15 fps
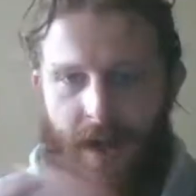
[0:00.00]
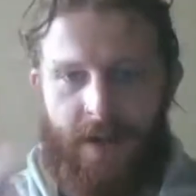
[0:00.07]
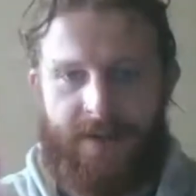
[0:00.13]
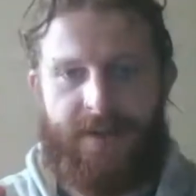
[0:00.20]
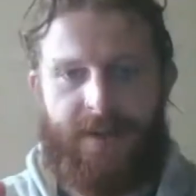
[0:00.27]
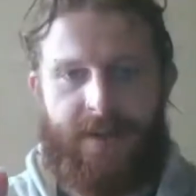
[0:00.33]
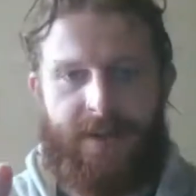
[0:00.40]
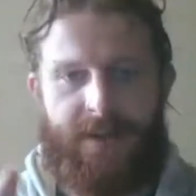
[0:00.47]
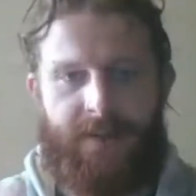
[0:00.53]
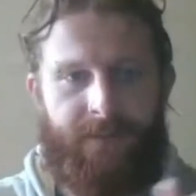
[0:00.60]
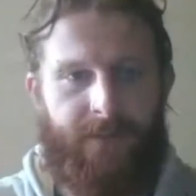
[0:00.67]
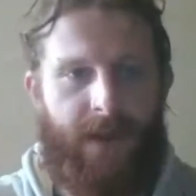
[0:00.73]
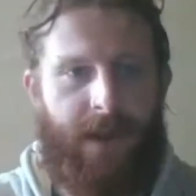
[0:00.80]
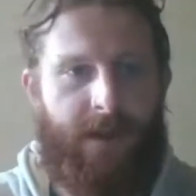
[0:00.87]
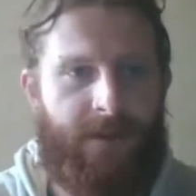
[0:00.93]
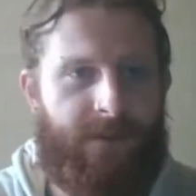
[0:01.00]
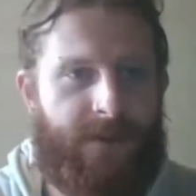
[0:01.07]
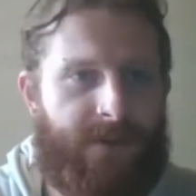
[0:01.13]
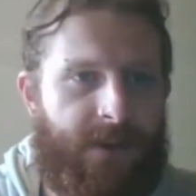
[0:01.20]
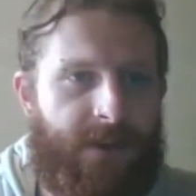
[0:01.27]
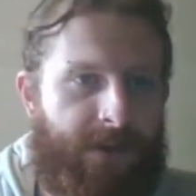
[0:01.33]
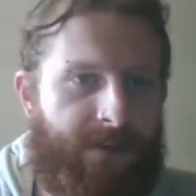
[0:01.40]
can't see
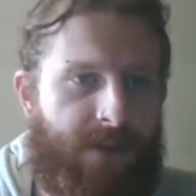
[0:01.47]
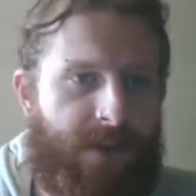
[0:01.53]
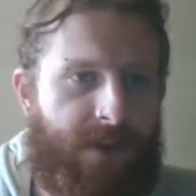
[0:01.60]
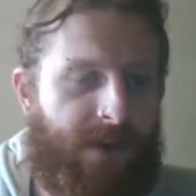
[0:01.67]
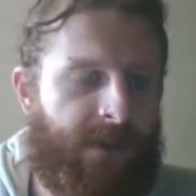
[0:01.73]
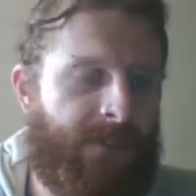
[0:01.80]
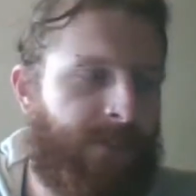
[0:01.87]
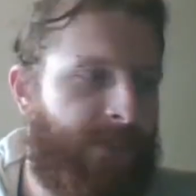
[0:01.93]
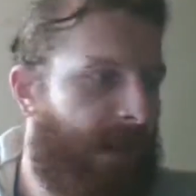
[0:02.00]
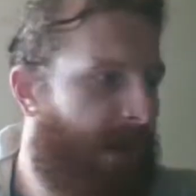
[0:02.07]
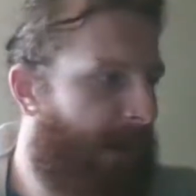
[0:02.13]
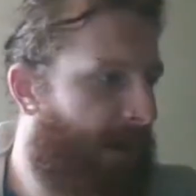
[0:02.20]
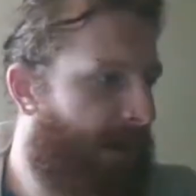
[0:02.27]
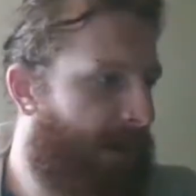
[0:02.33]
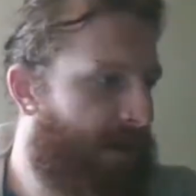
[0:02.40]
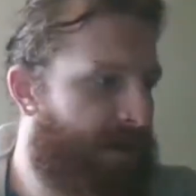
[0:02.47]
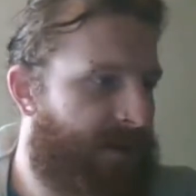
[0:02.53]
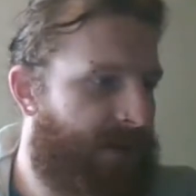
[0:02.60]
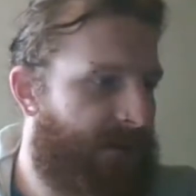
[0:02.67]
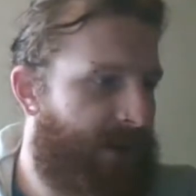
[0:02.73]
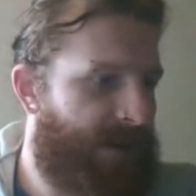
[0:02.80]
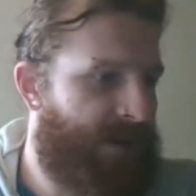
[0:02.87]
anything that I'm doing, then
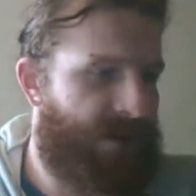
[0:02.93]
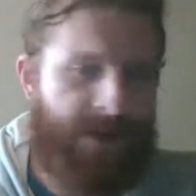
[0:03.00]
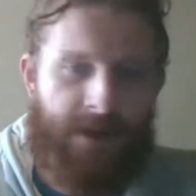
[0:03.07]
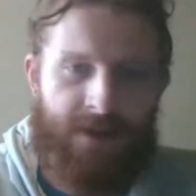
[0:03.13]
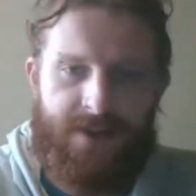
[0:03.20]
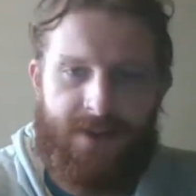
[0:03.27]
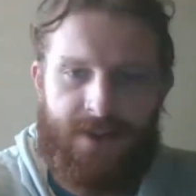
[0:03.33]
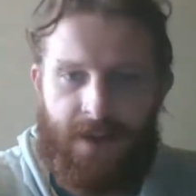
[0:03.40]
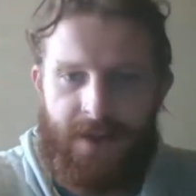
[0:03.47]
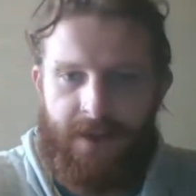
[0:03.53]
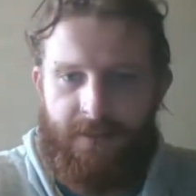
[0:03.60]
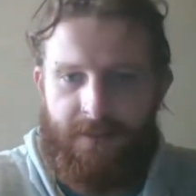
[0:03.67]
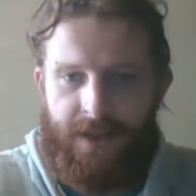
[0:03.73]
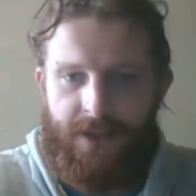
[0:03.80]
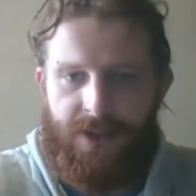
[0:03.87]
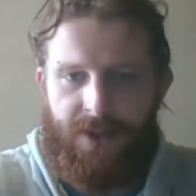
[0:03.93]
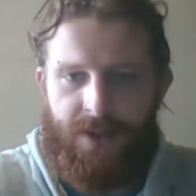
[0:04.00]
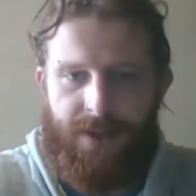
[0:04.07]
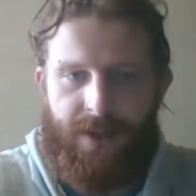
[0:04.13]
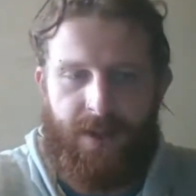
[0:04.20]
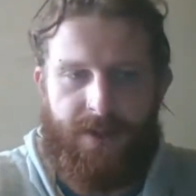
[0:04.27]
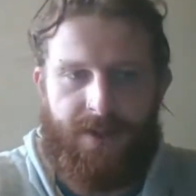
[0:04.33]
just give me a shout so I can make
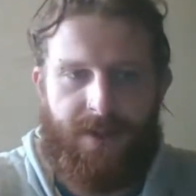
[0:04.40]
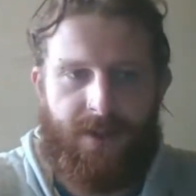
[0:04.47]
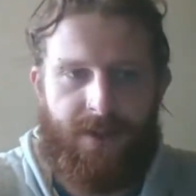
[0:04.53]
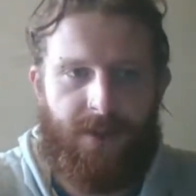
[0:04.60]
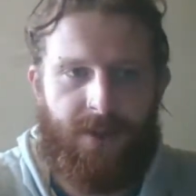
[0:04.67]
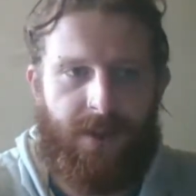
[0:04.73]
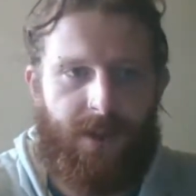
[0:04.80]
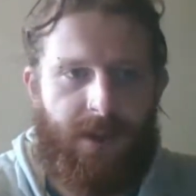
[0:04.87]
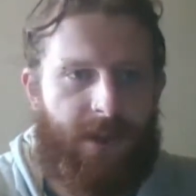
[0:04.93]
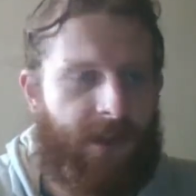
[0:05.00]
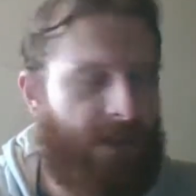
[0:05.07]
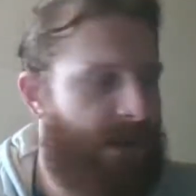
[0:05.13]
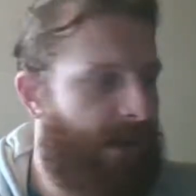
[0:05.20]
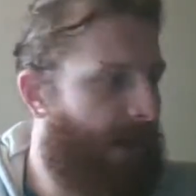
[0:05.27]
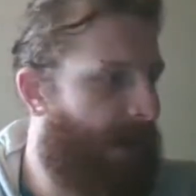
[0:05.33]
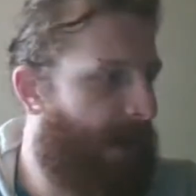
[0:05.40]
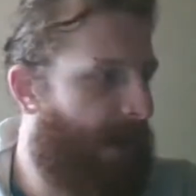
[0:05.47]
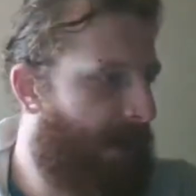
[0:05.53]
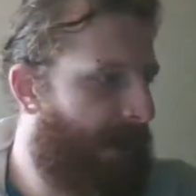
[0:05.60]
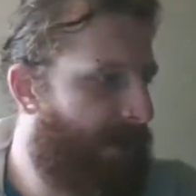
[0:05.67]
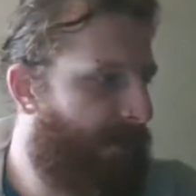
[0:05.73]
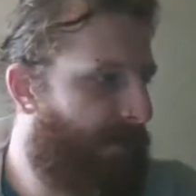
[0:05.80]
sure not to
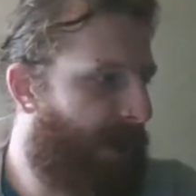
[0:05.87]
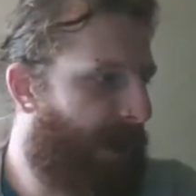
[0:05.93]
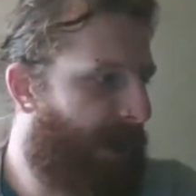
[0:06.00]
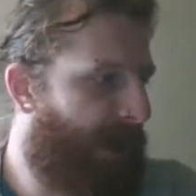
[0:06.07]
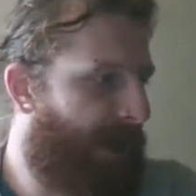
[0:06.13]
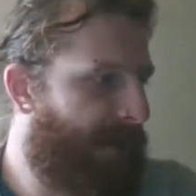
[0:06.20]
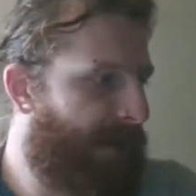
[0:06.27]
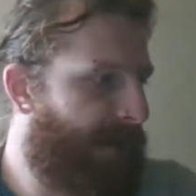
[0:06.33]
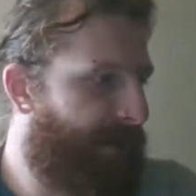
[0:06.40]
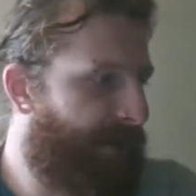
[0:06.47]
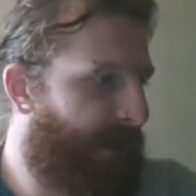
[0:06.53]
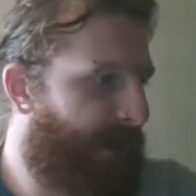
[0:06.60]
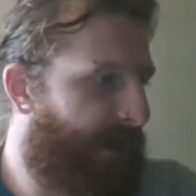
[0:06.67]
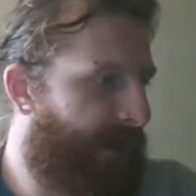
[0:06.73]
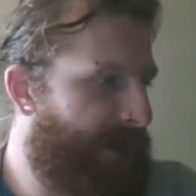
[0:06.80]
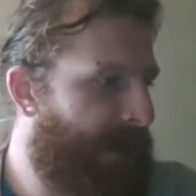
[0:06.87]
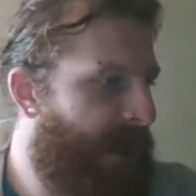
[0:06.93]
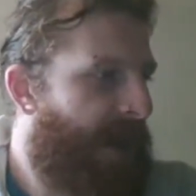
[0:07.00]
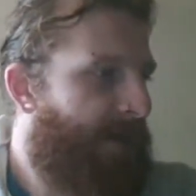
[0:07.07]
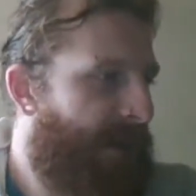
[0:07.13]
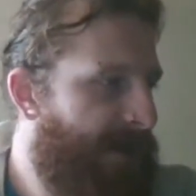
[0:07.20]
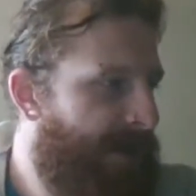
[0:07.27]
uh, leave you behind. All right.
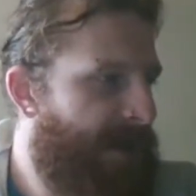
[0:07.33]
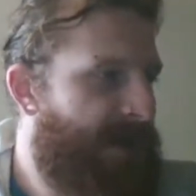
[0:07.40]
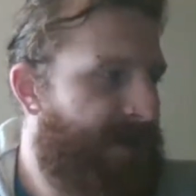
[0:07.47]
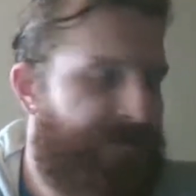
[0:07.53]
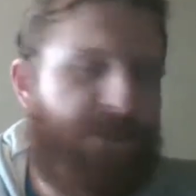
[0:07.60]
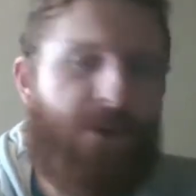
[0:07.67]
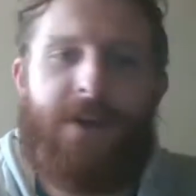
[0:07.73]
But essentially,